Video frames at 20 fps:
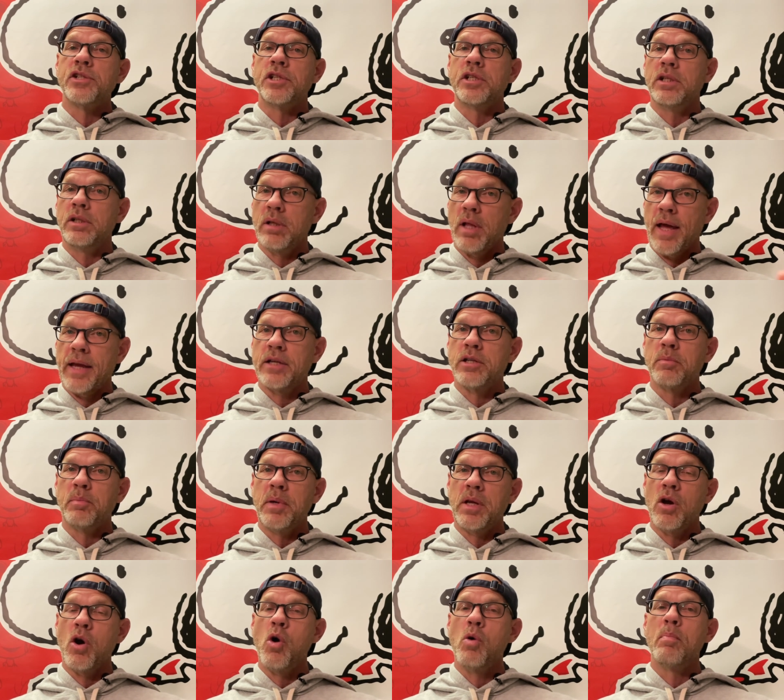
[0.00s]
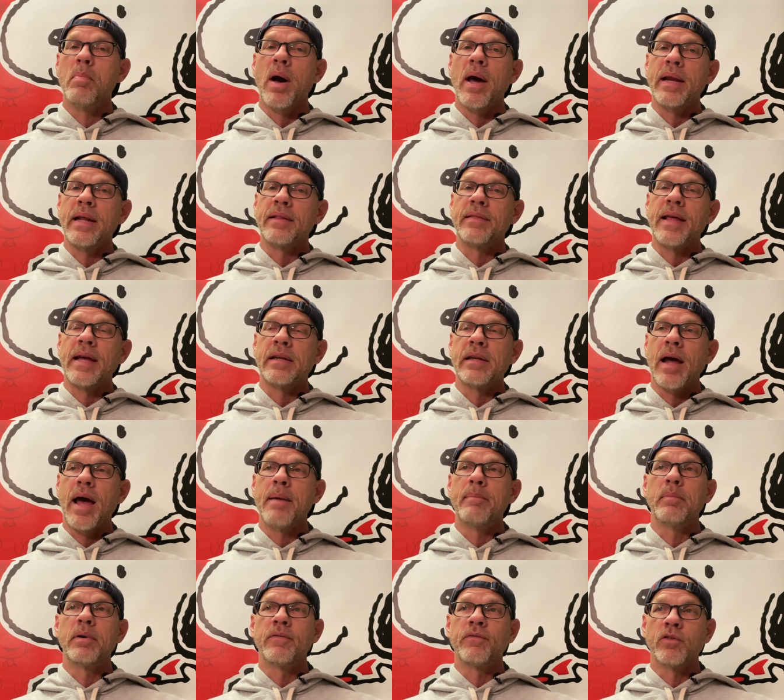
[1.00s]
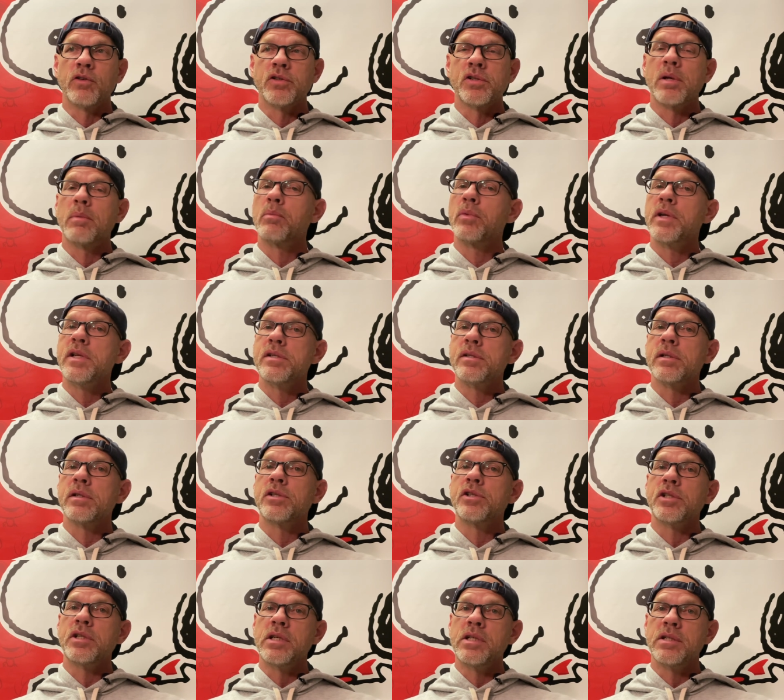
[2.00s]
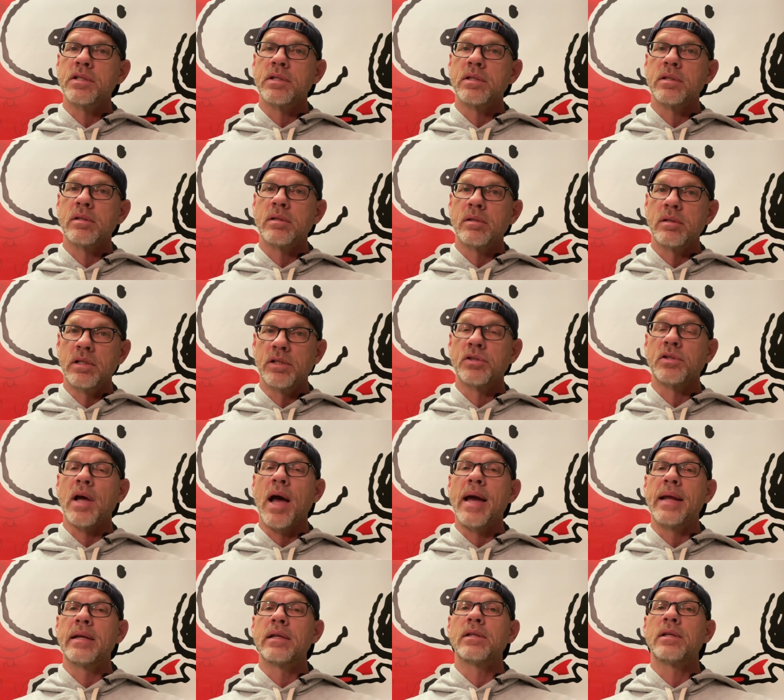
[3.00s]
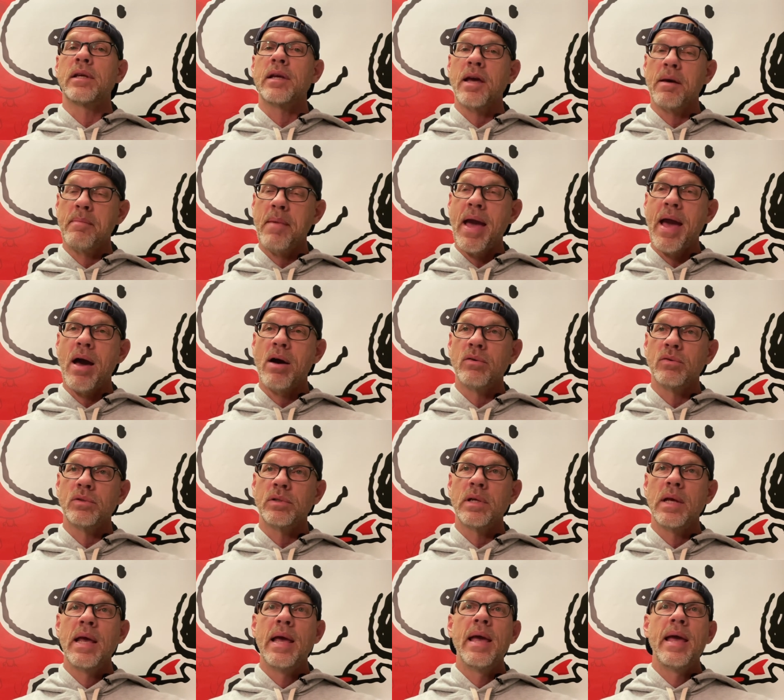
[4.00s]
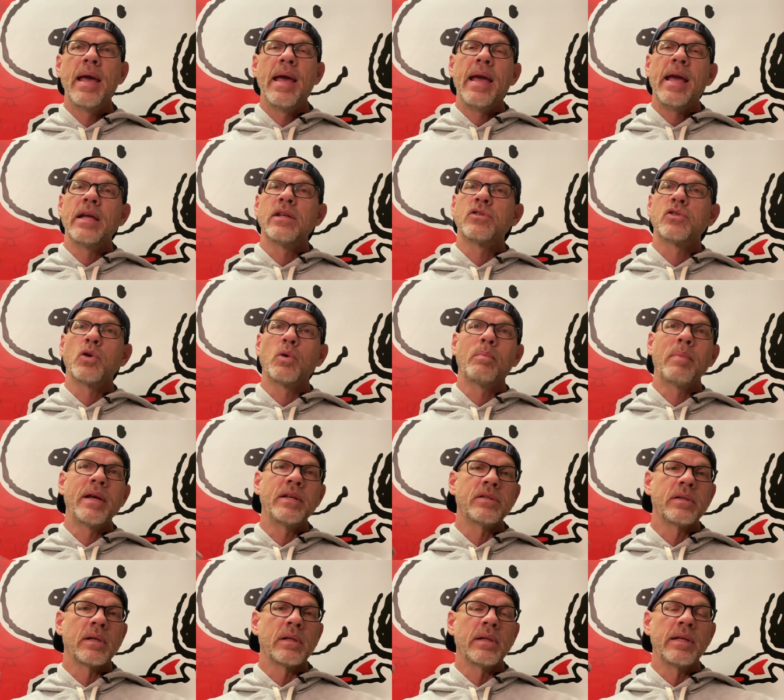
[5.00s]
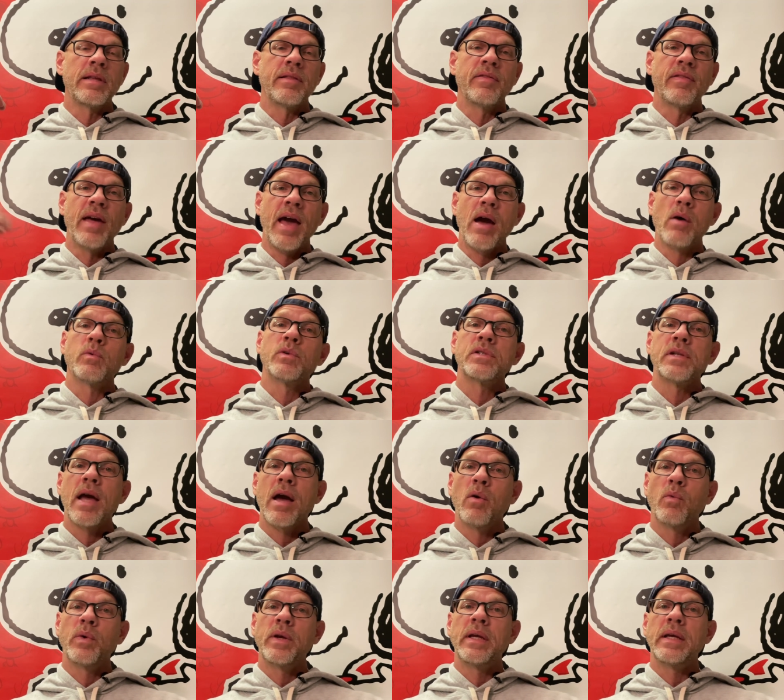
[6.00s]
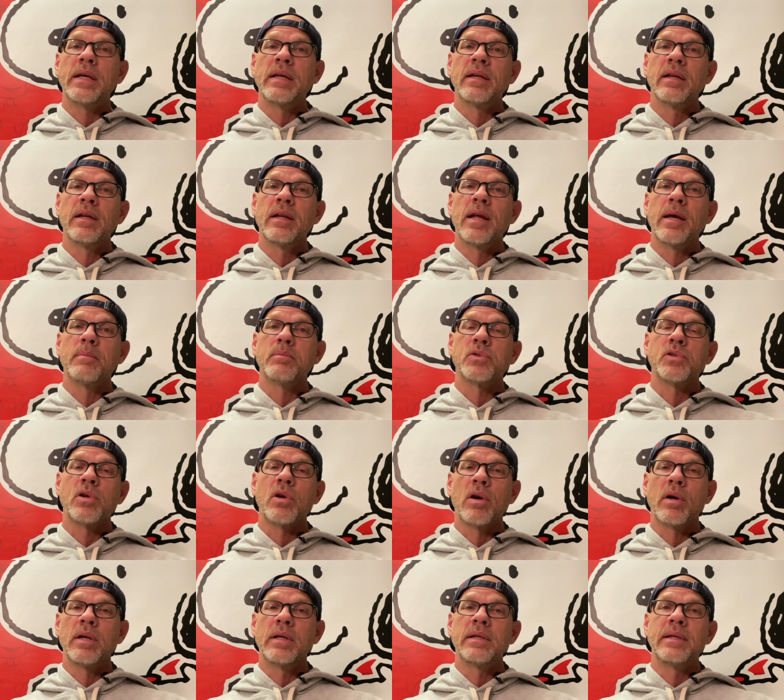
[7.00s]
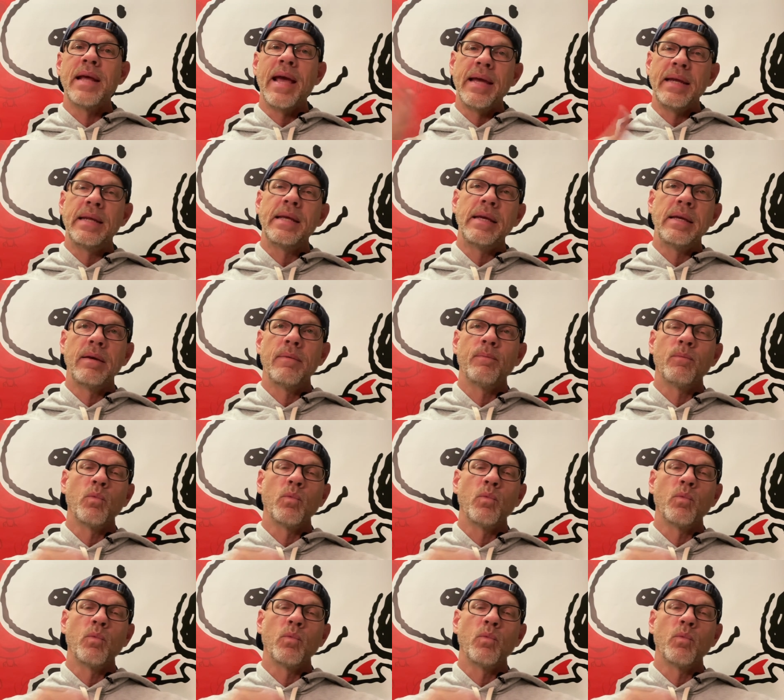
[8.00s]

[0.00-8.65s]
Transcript: She liked to be a homebody at that time, but for some reason she decided to come out. And so basically that was how we ended up started dating.